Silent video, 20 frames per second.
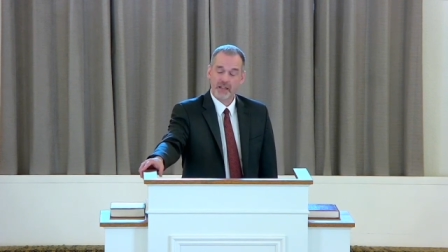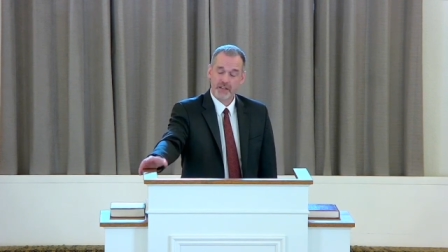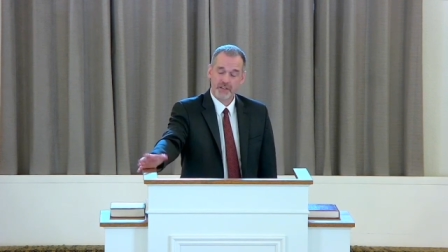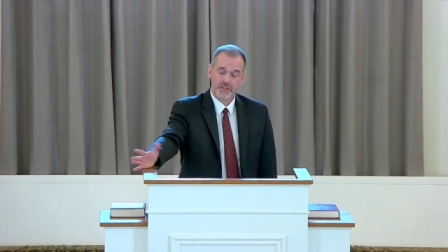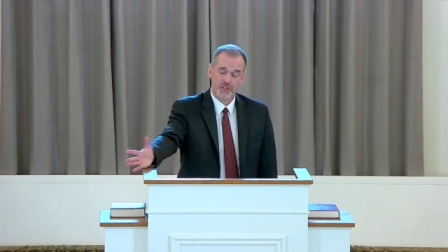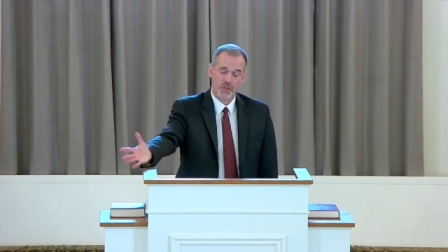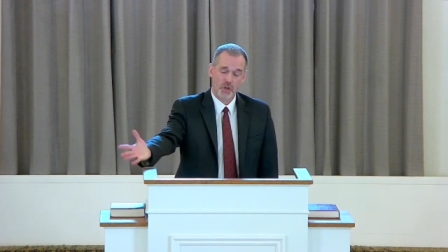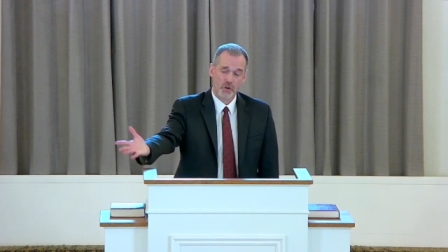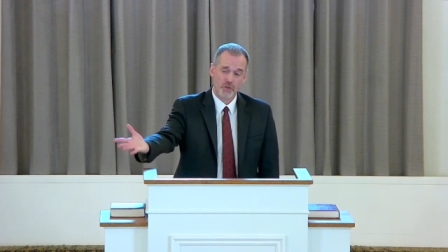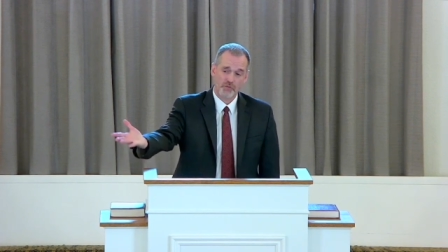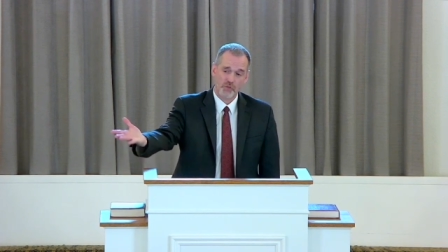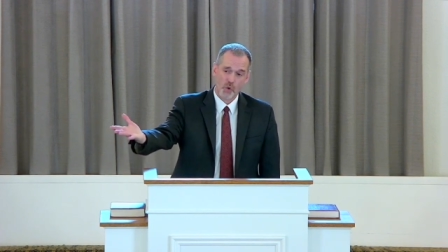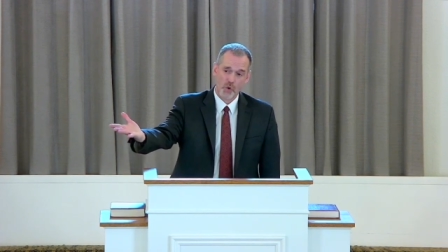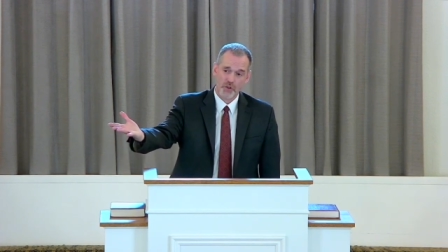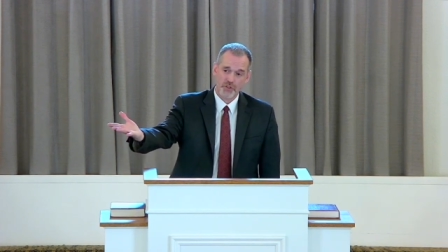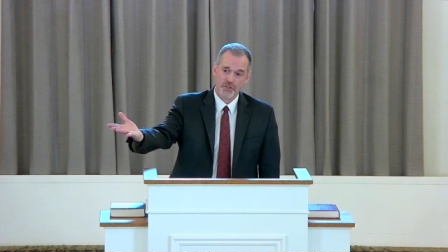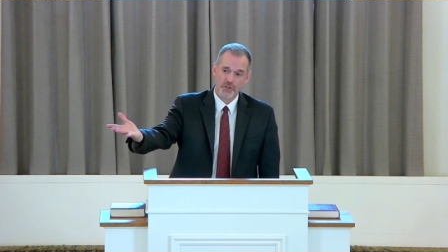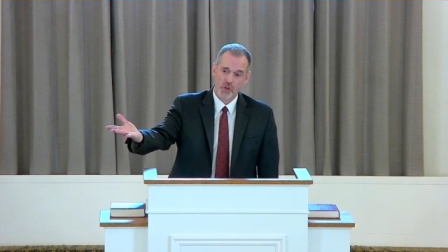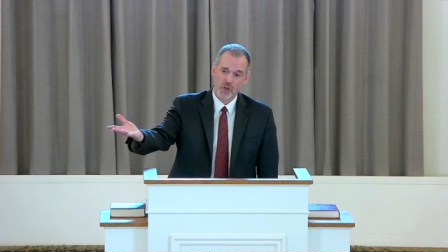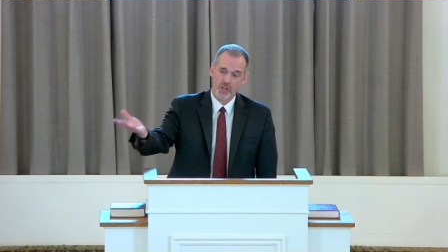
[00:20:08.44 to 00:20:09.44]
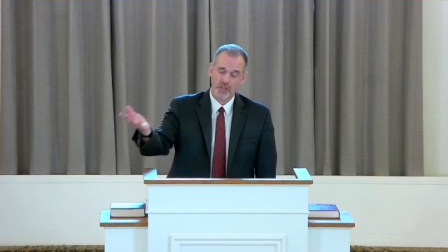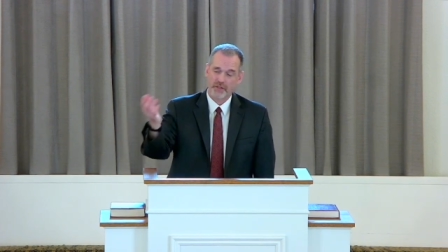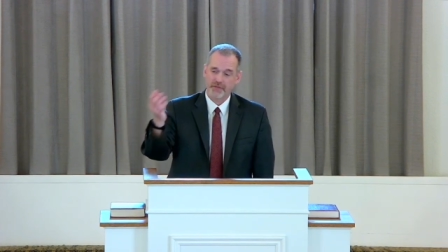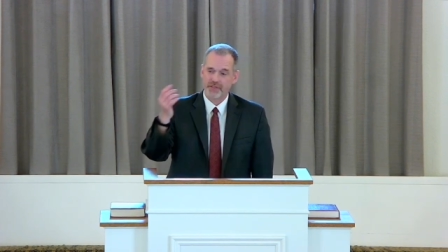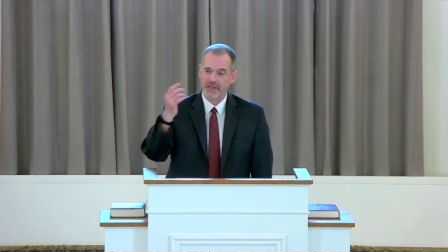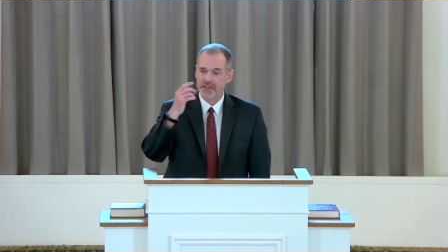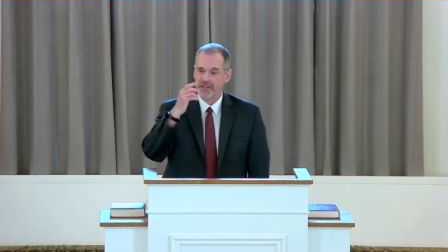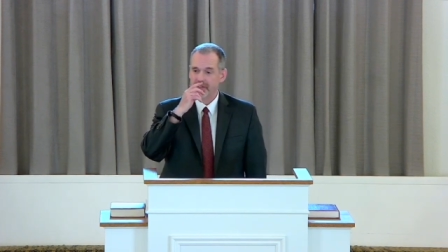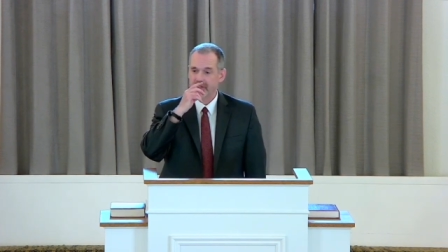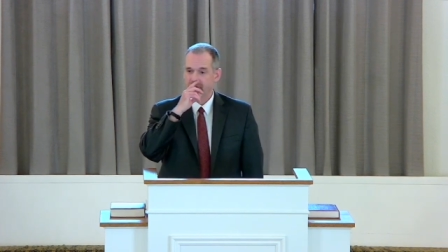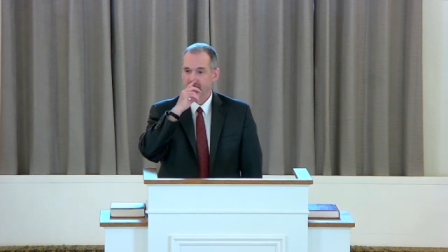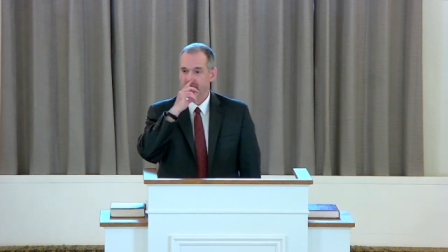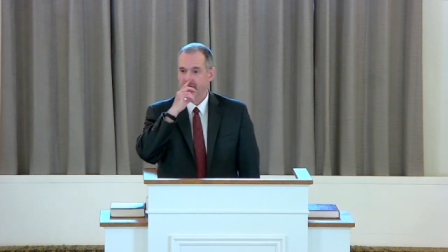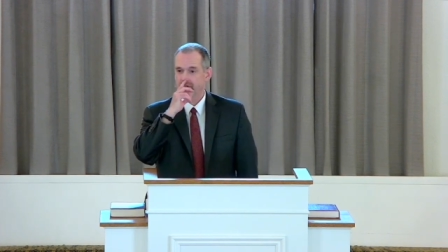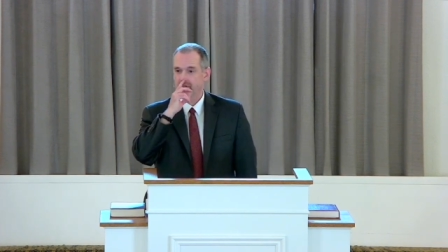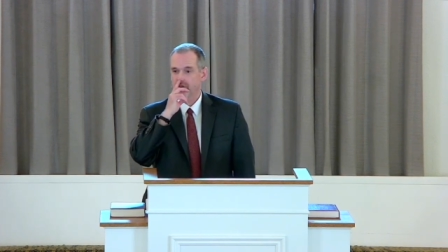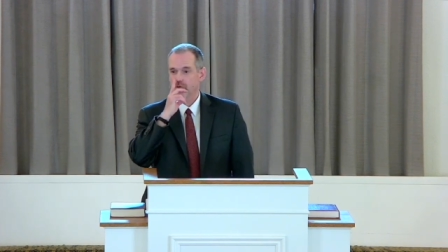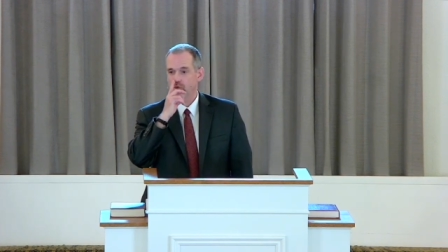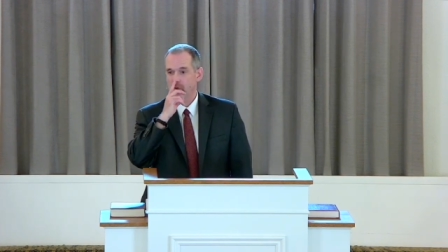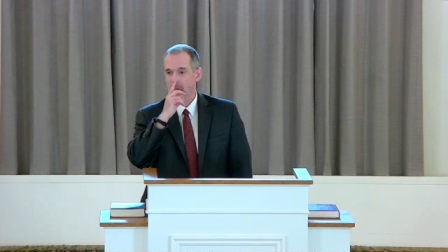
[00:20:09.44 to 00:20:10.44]
So, of course, all of this
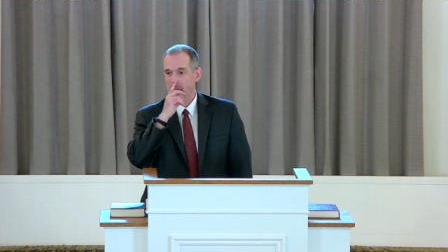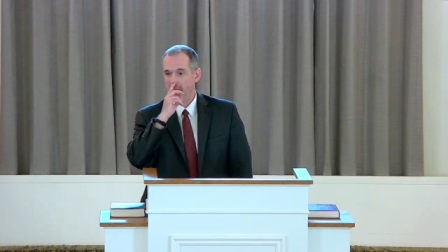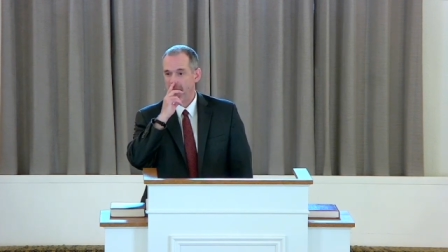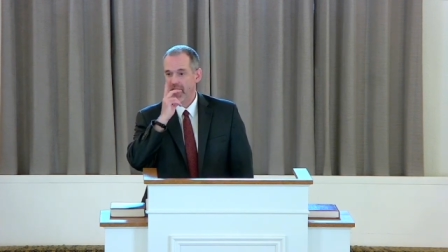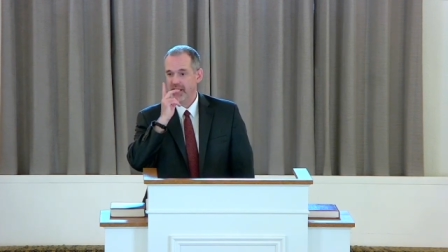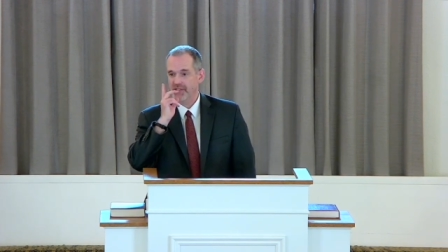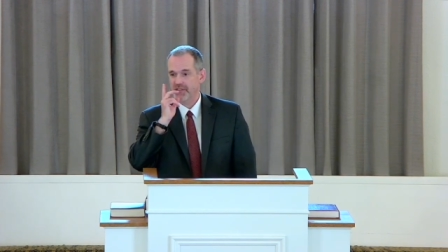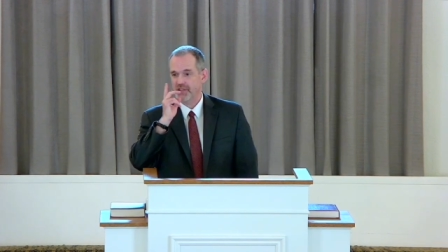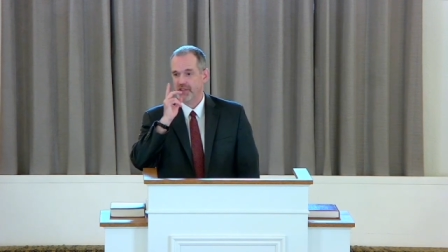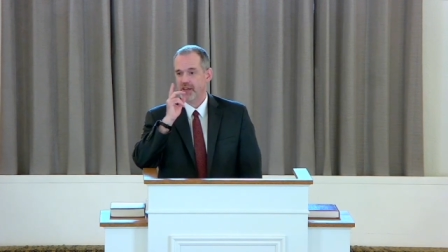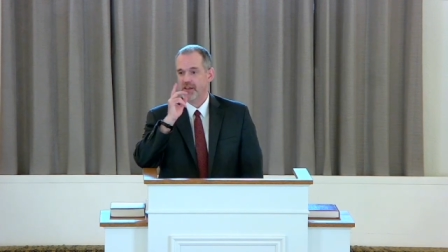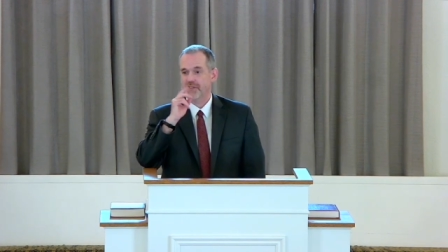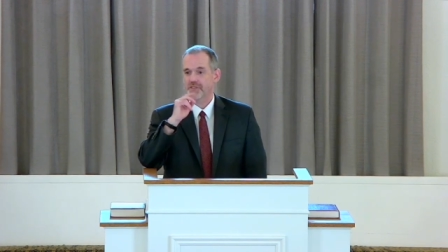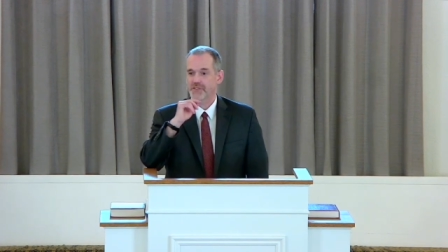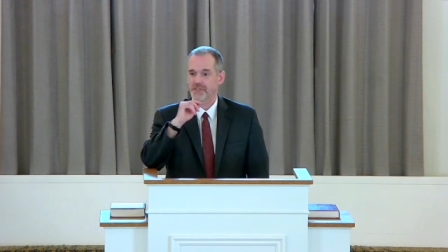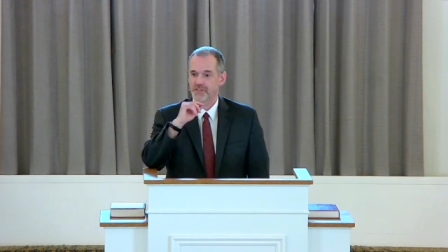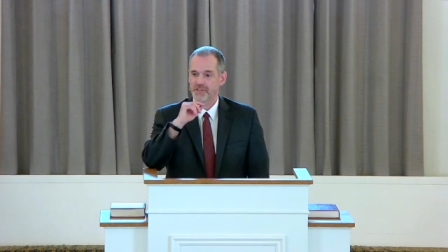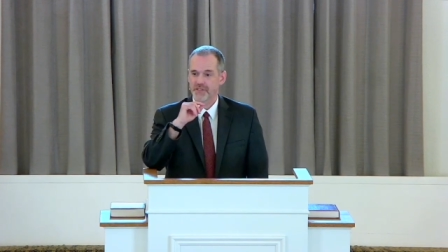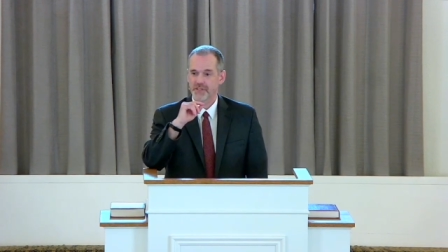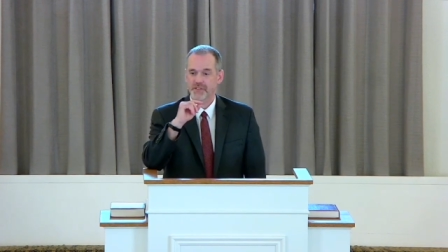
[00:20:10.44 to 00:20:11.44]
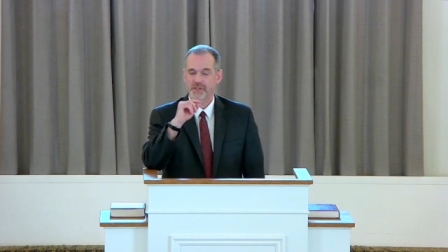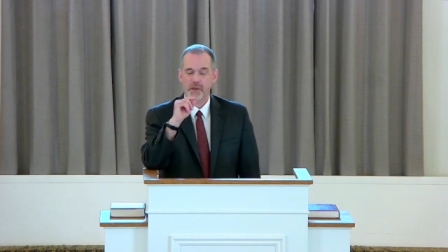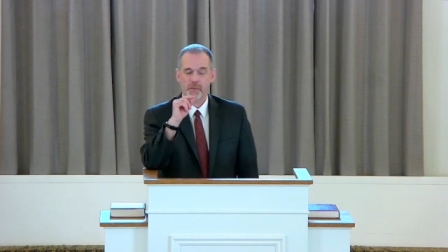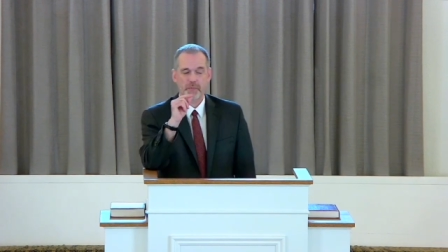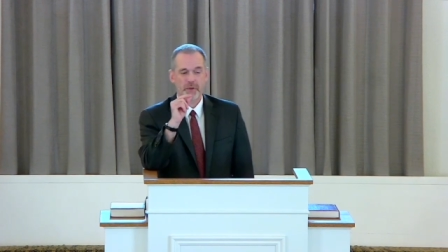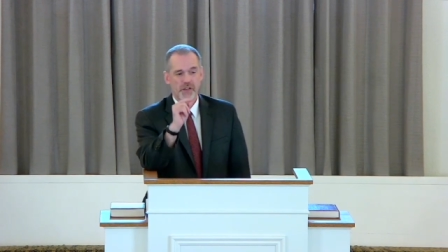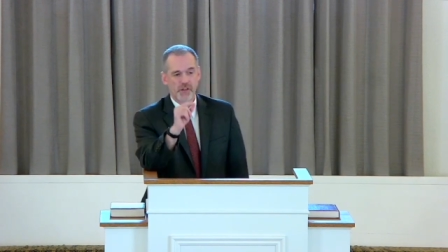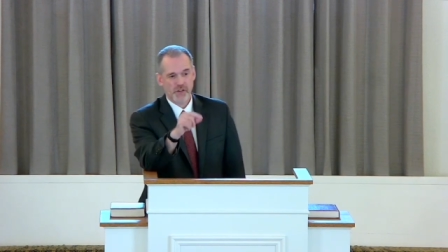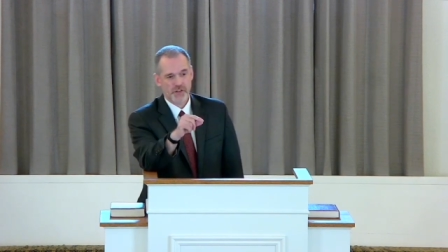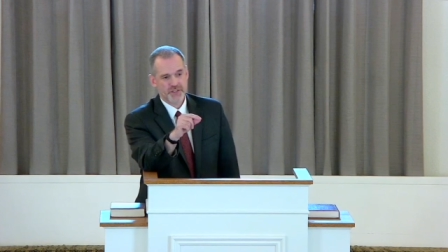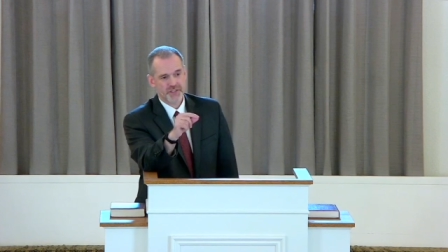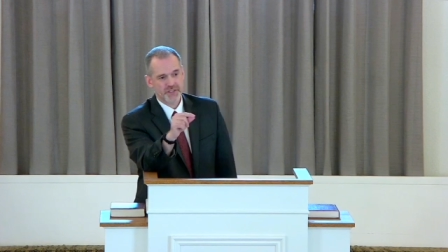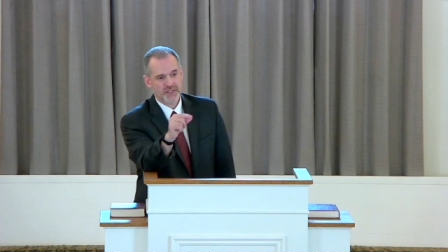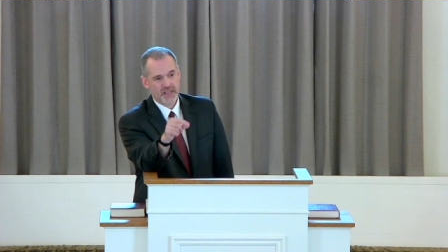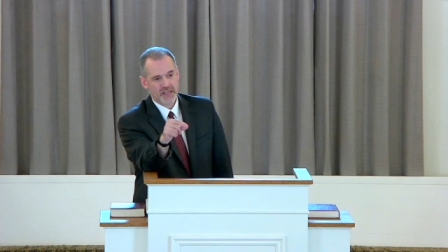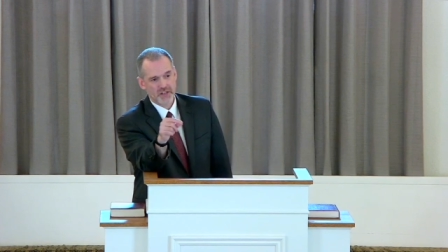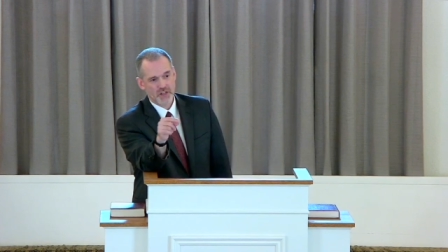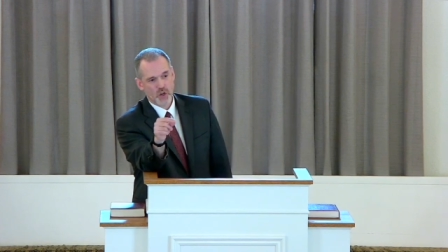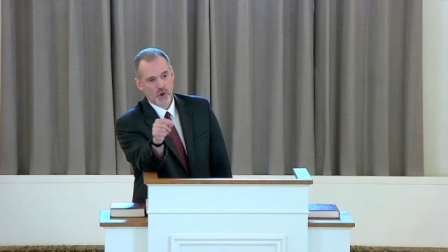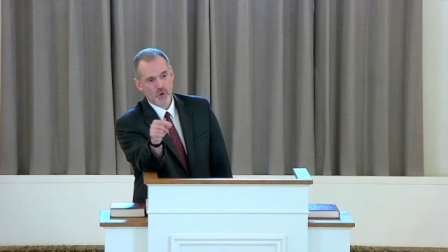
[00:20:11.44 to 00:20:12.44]
reminds us that because
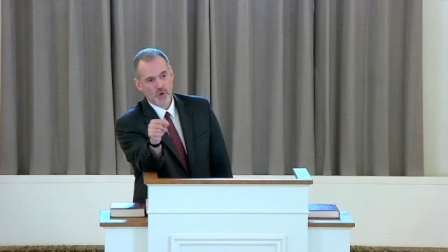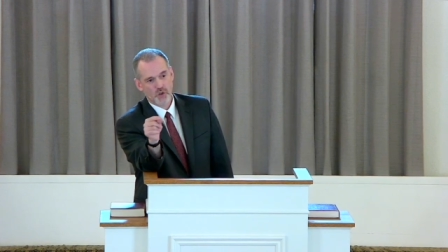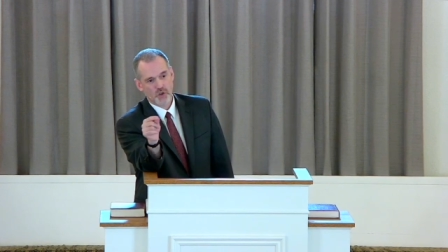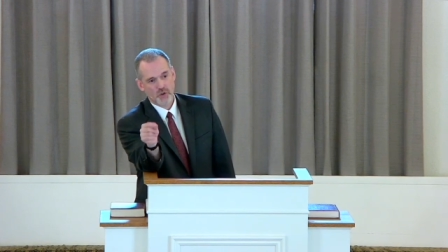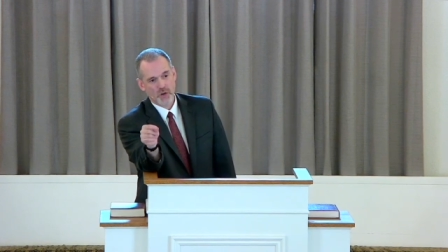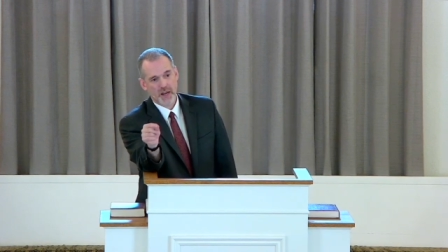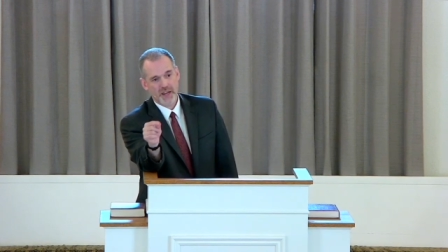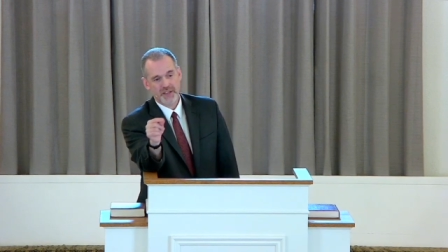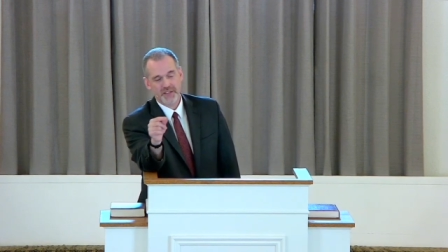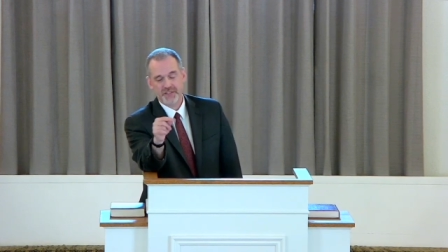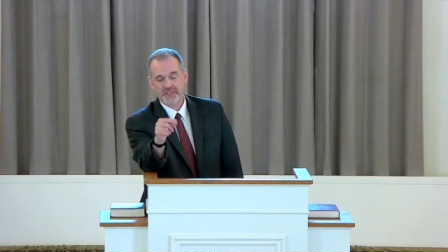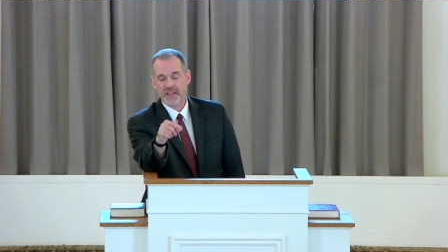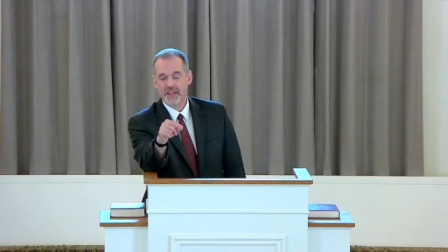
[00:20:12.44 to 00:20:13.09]
they know Christ,